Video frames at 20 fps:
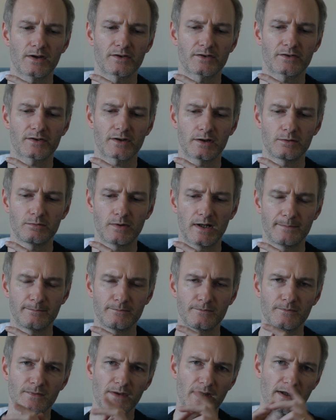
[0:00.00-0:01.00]
So
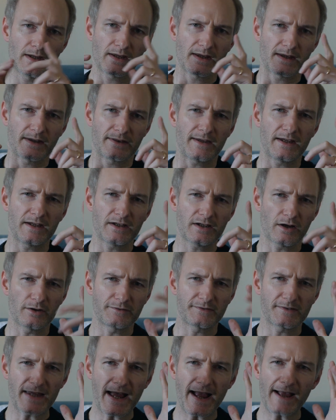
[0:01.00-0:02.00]
there you
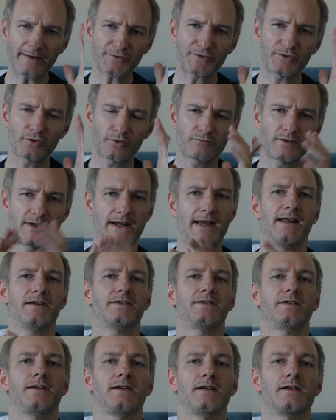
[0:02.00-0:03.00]
go. That's the
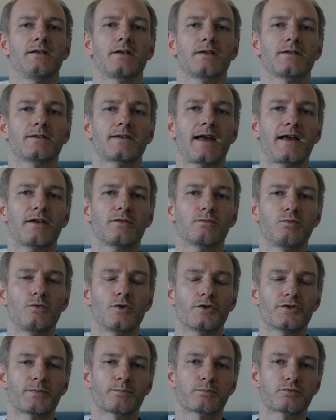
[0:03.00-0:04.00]
reality. That's
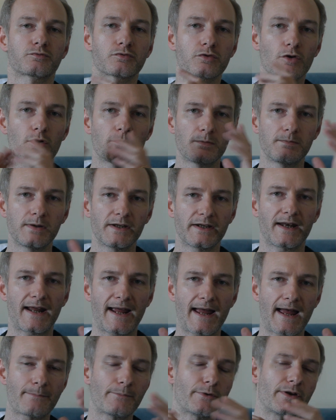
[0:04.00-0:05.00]
what's probably going
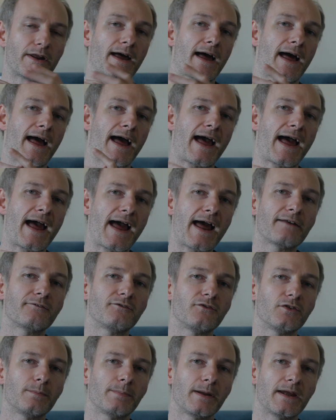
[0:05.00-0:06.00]
to happen. A
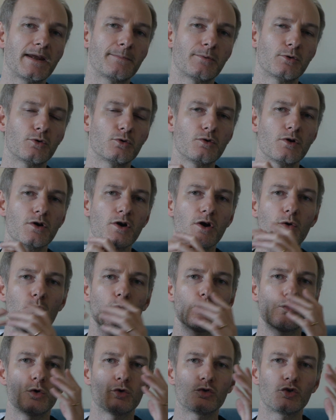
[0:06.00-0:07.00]
handful of people
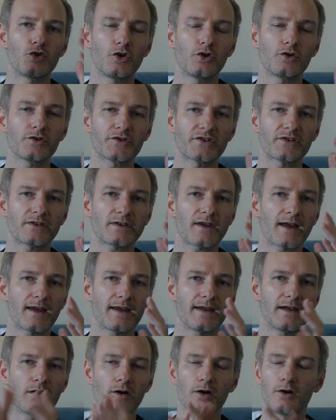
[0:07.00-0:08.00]
will not
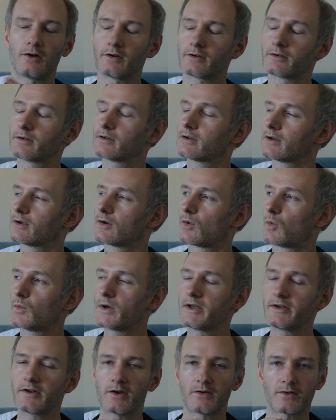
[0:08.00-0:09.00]
stay on
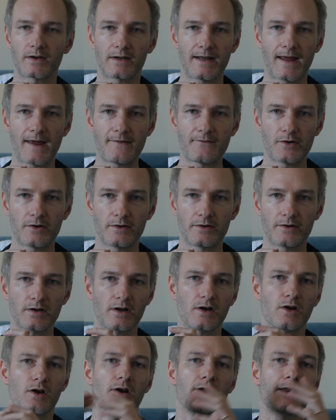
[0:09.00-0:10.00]
Windows 11.
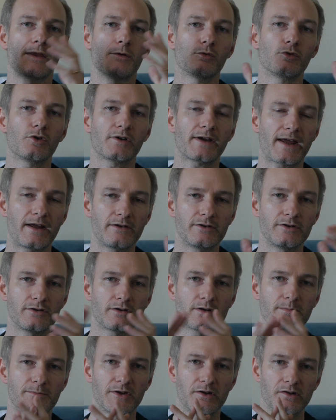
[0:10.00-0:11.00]
They will not get a new
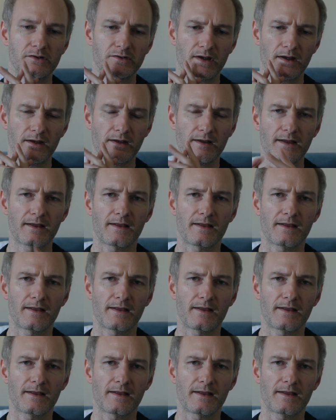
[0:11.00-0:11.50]
computer.